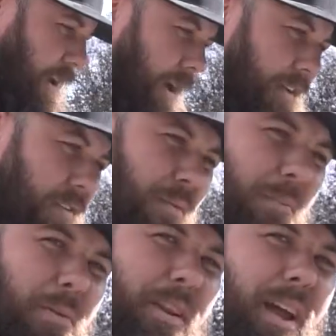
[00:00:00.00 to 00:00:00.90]
I just want
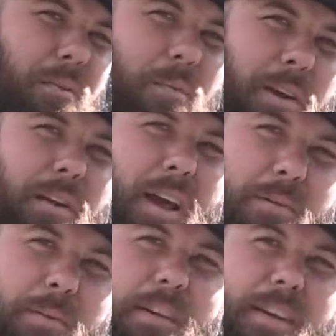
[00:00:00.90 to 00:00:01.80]
to point out we are not a
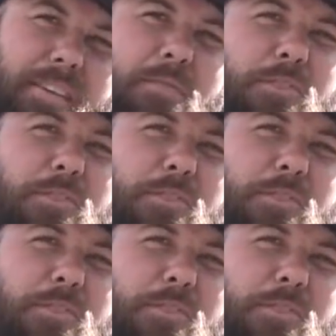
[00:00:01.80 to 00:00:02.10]
progressive